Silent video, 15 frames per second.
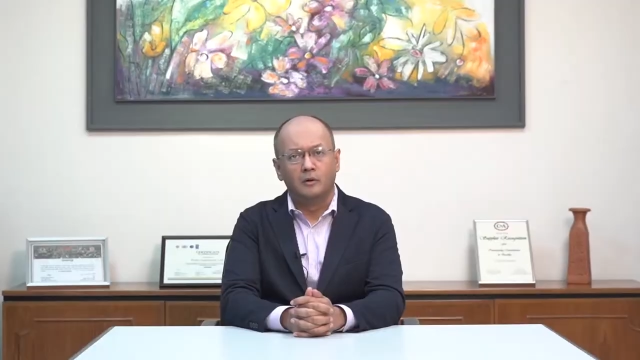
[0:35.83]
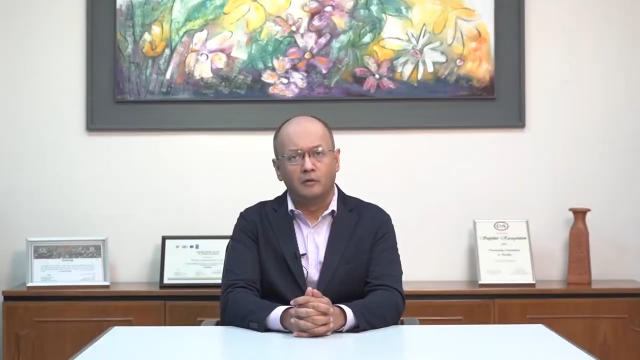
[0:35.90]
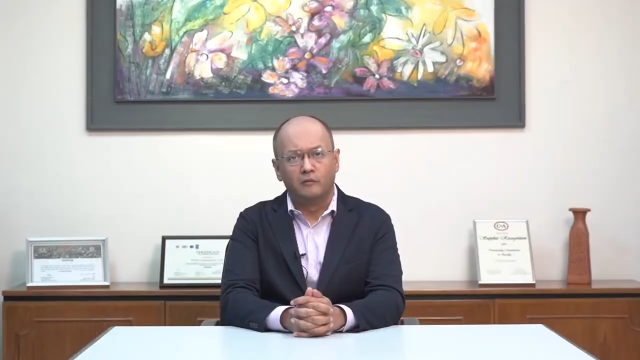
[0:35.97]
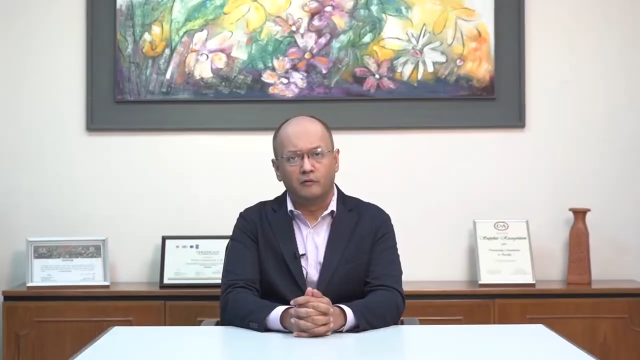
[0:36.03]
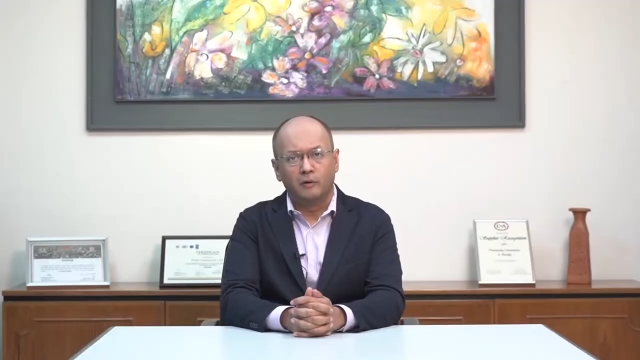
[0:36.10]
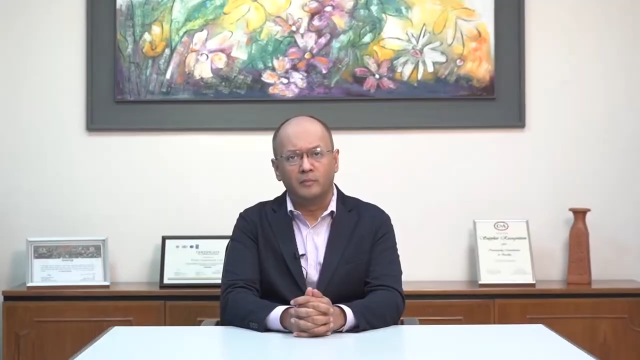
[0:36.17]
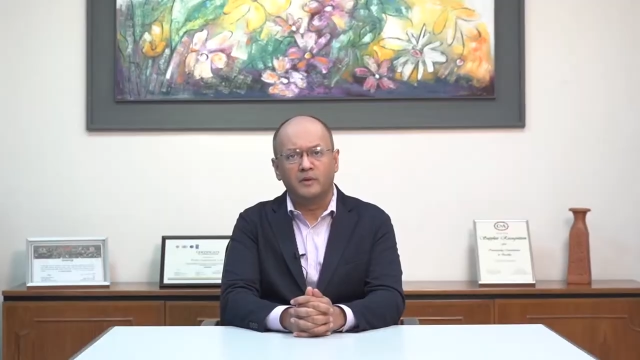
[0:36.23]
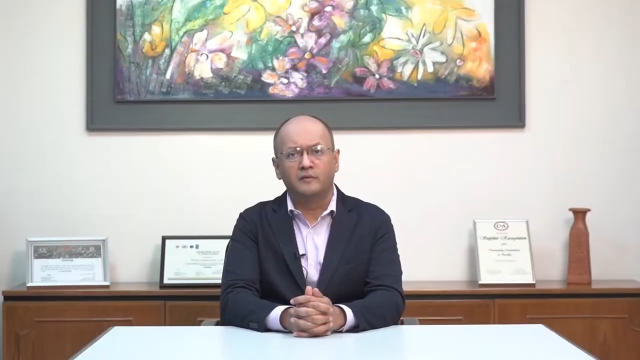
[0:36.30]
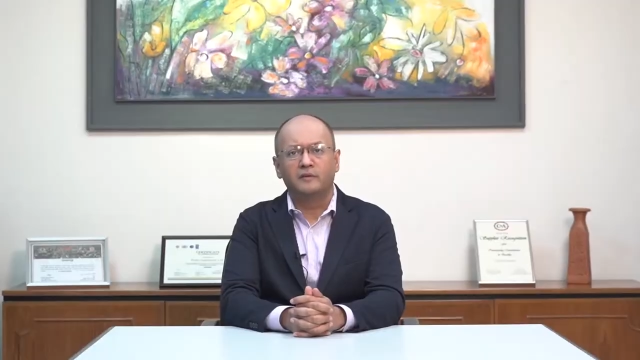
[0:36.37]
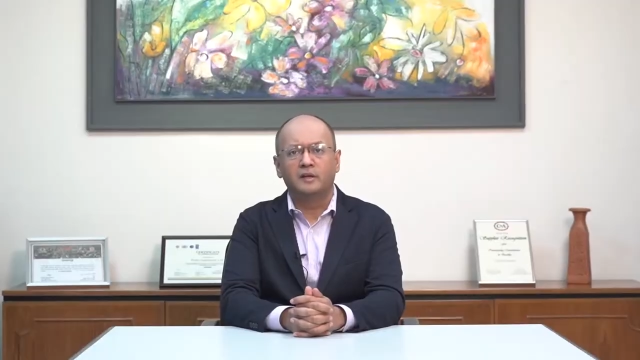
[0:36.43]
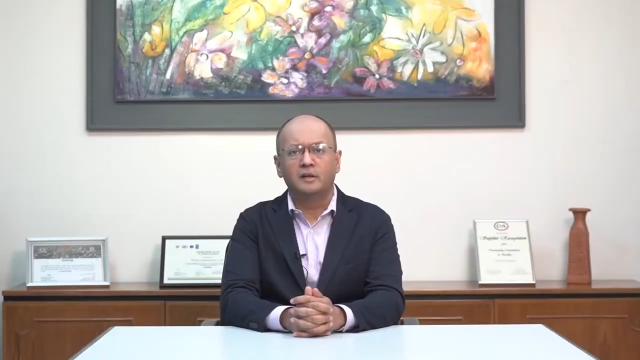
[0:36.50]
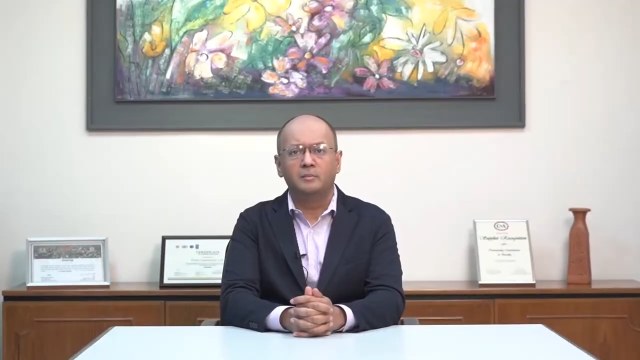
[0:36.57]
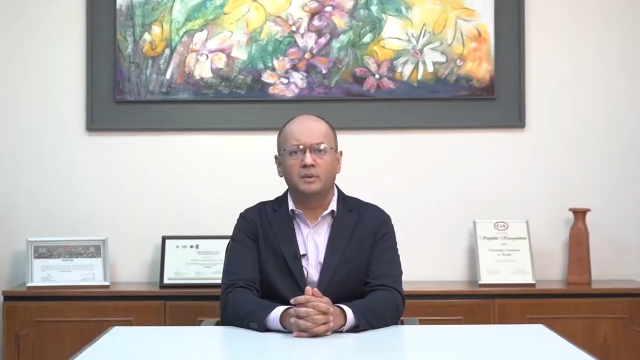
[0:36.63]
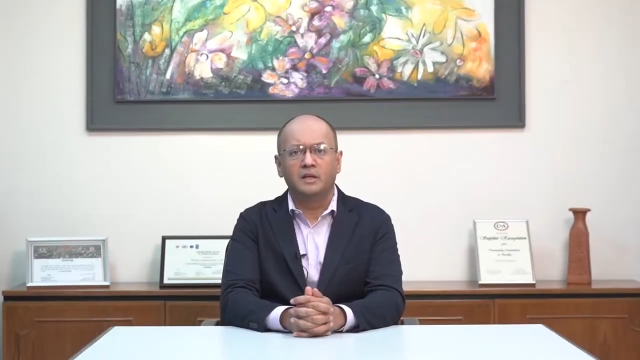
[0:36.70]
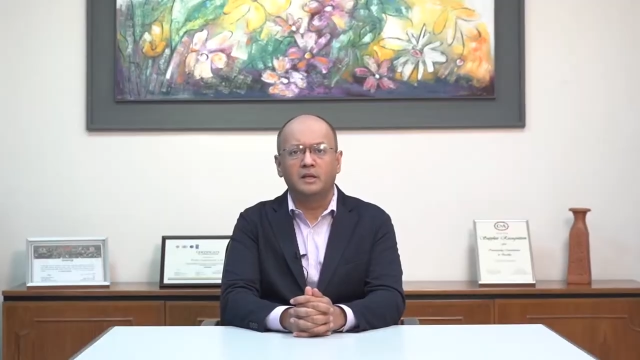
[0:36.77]
From the
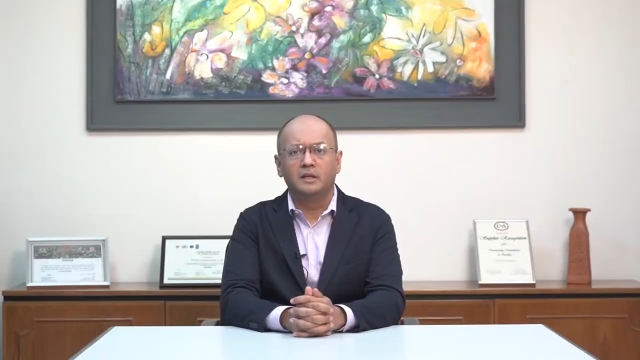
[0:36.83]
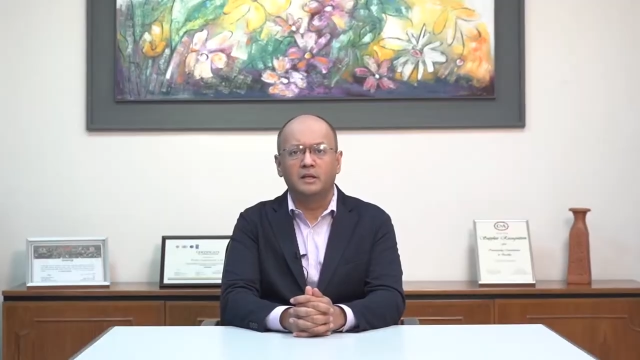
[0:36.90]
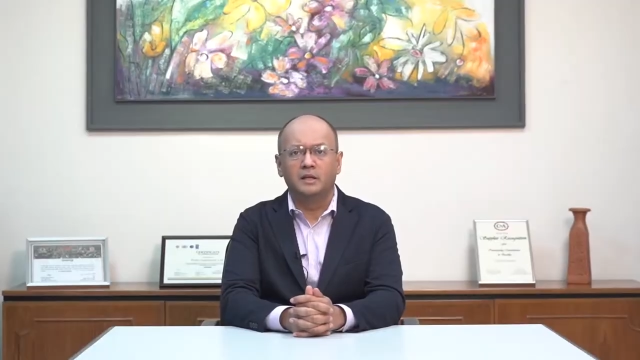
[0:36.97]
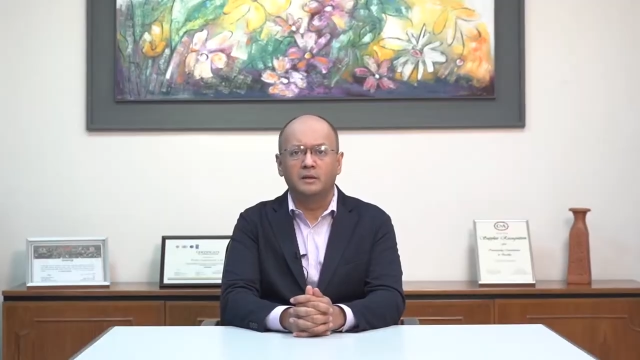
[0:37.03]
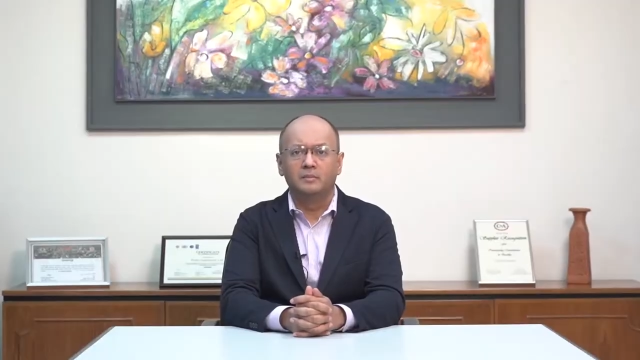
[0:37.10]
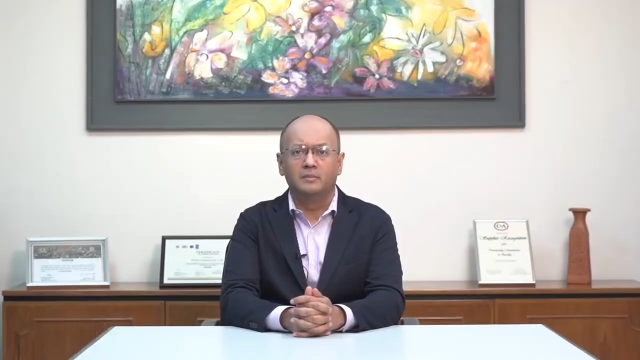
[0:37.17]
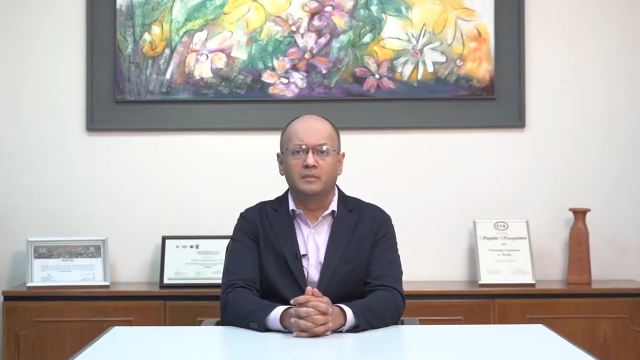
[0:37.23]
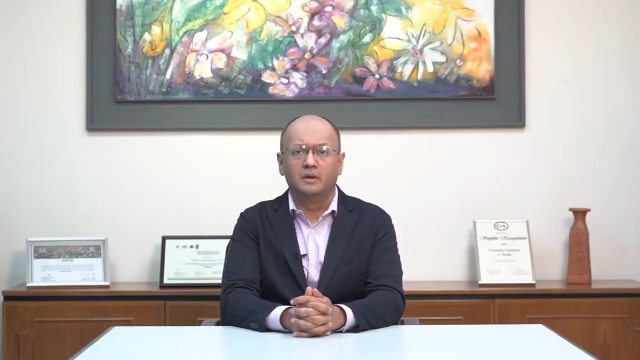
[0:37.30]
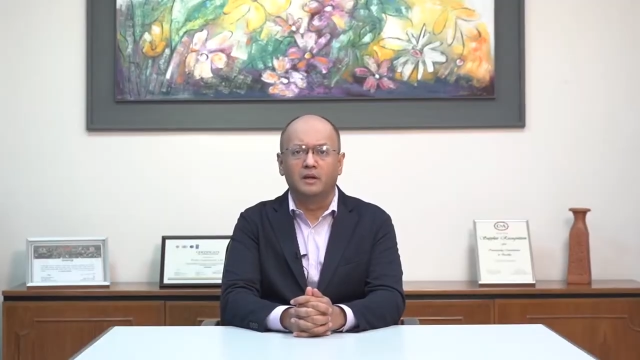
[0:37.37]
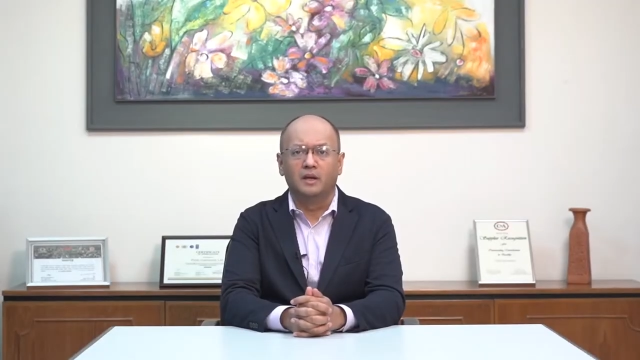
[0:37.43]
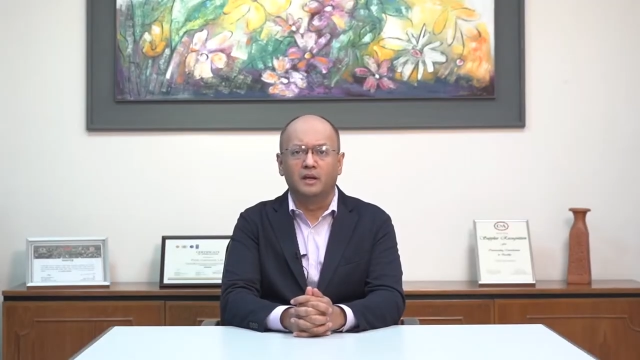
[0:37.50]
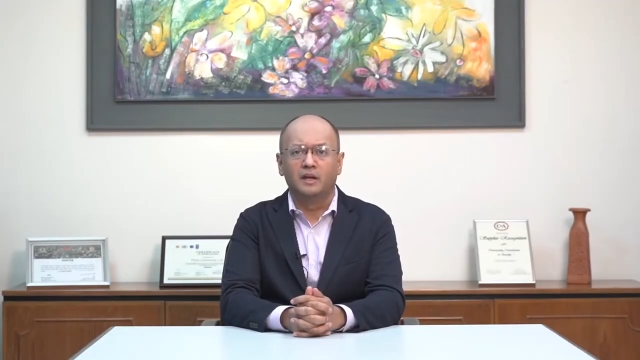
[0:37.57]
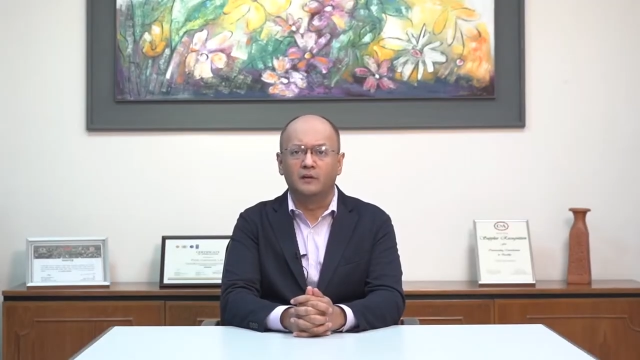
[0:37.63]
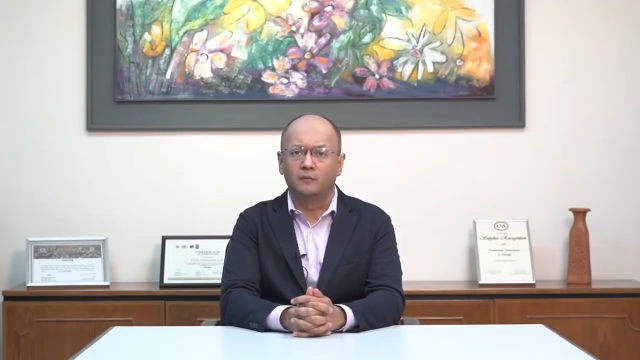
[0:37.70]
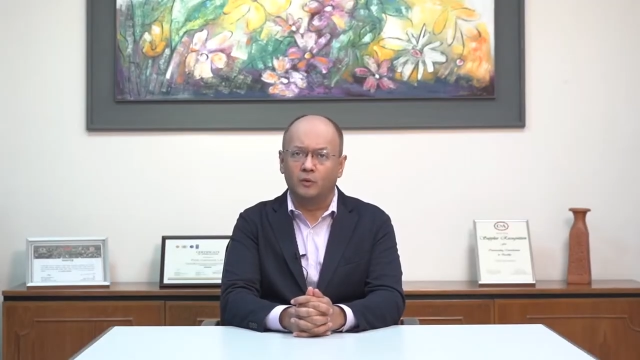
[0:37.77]
very beginning,
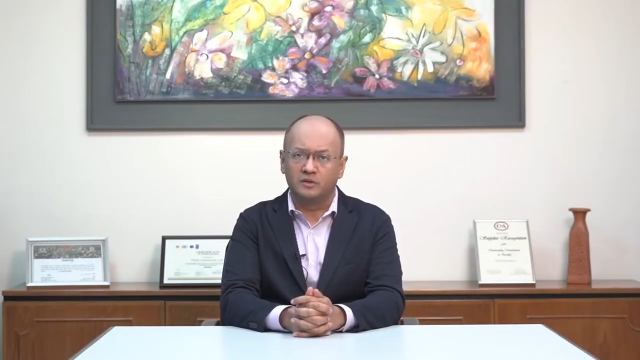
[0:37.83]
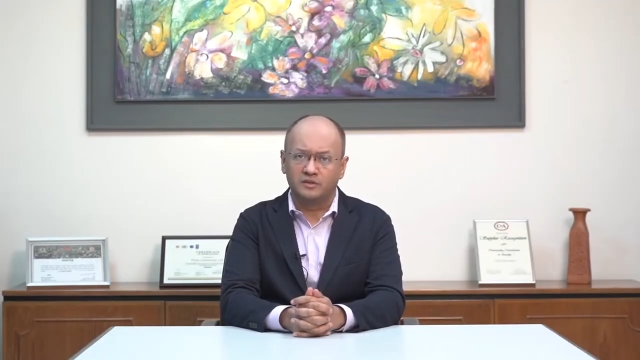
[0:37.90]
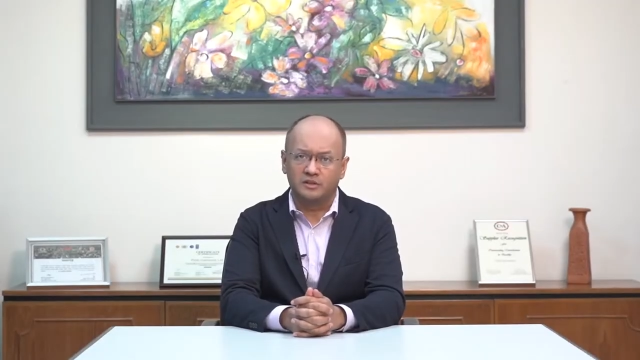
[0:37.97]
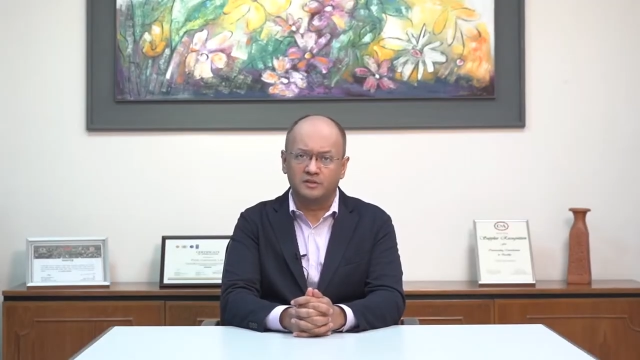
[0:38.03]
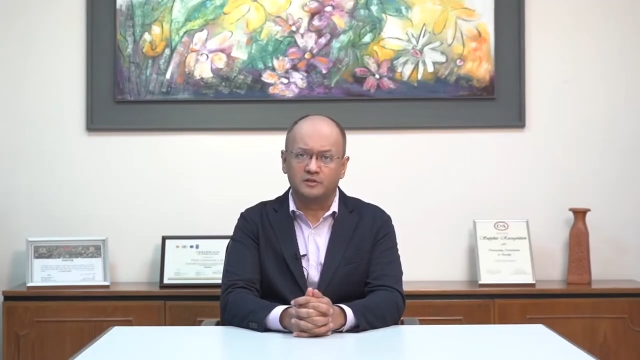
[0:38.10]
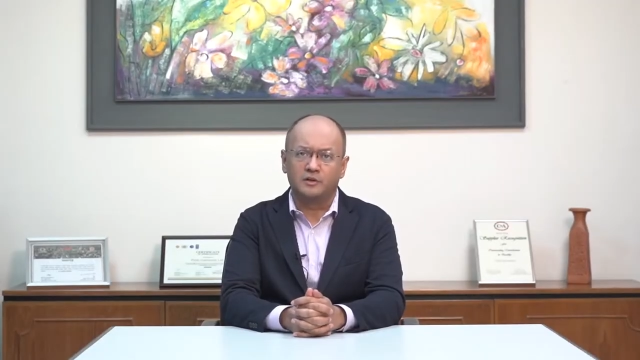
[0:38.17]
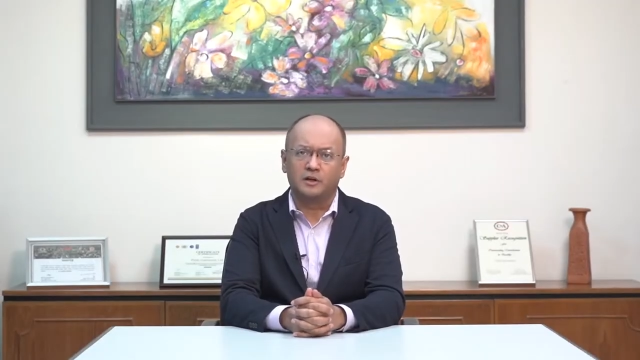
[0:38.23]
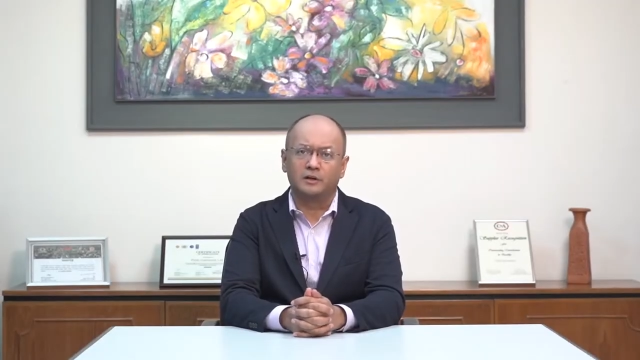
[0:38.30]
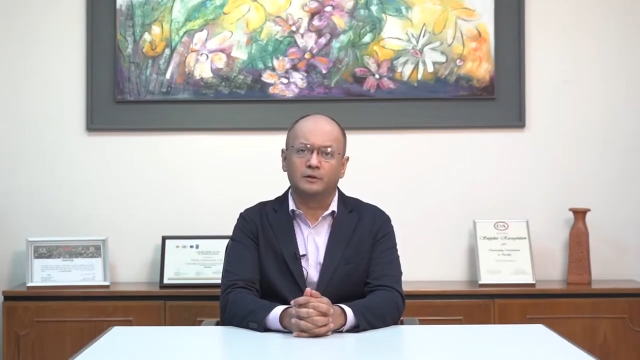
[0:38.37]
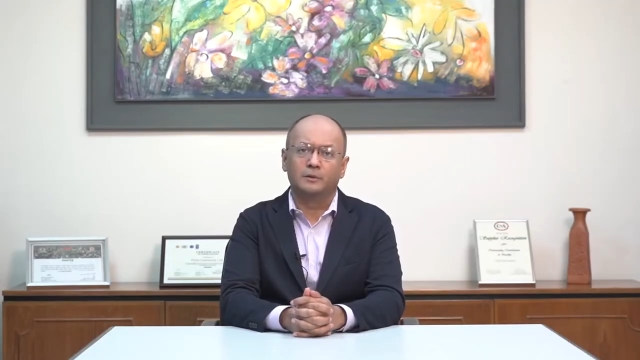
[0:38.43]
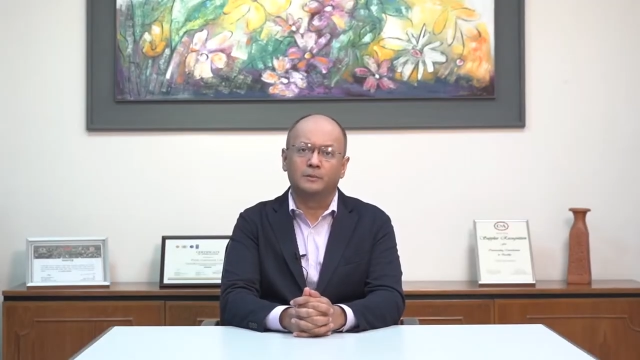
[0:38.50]
it was a struggle.